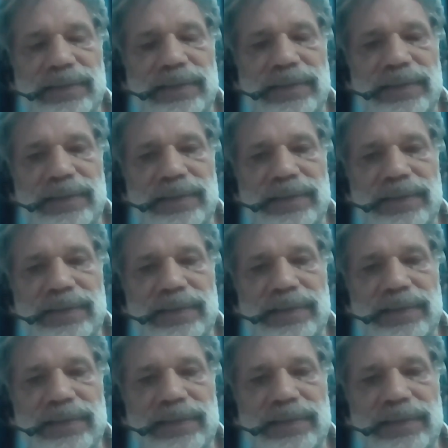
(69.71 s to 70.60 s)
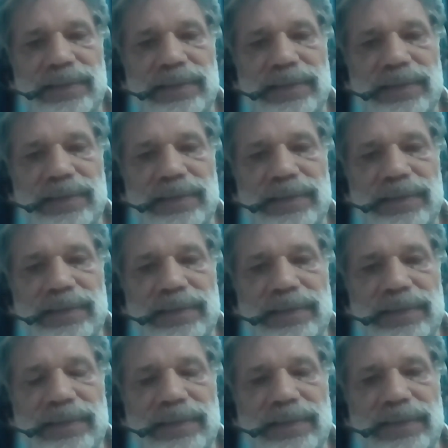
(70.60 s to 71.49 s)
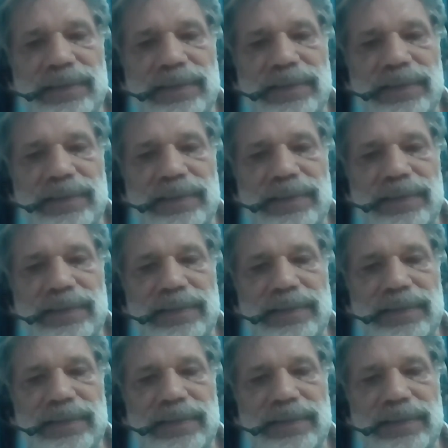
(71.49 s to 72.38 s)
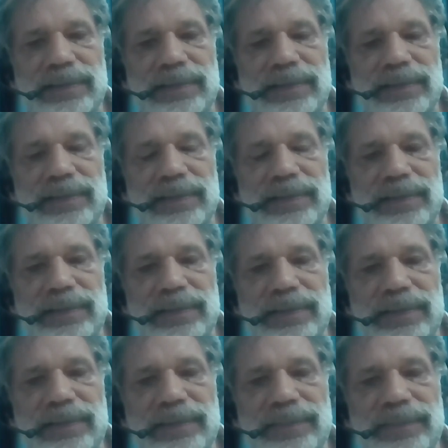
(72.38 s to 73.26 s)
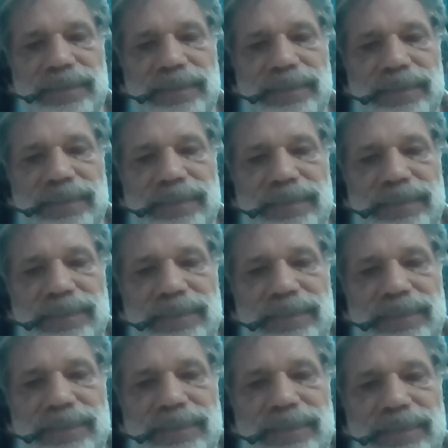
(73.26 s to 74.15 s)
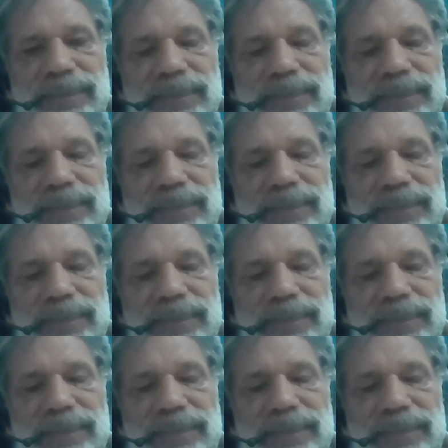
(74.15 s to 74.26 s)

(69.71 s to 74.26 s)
[no speech]